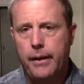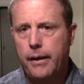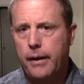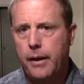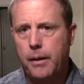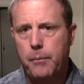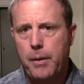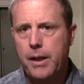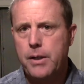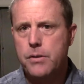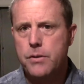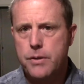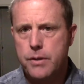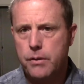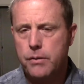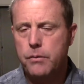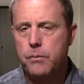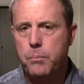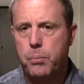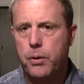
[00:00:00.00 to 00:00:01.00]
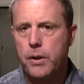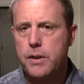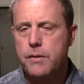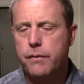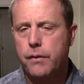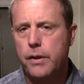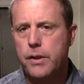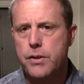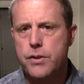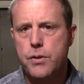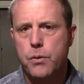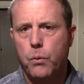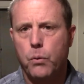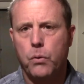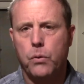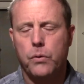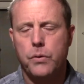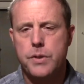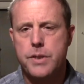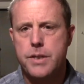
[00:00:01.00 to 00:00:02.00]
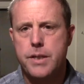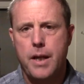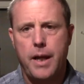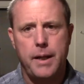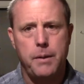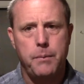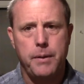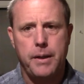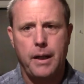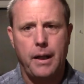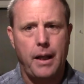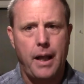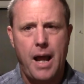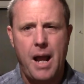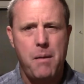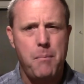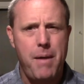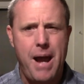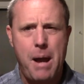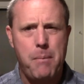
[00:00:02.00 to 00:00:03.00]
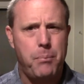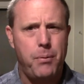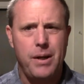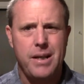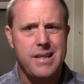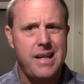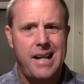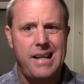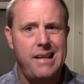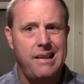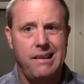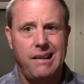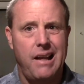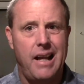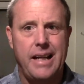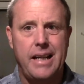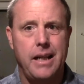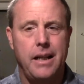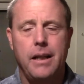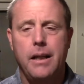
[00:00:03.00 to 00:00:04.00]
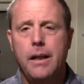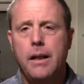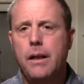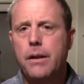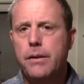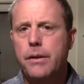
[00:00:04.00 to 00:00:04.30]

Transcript: I used to do prints for Historical Society. We did a lot of matte prints. I didn't like it.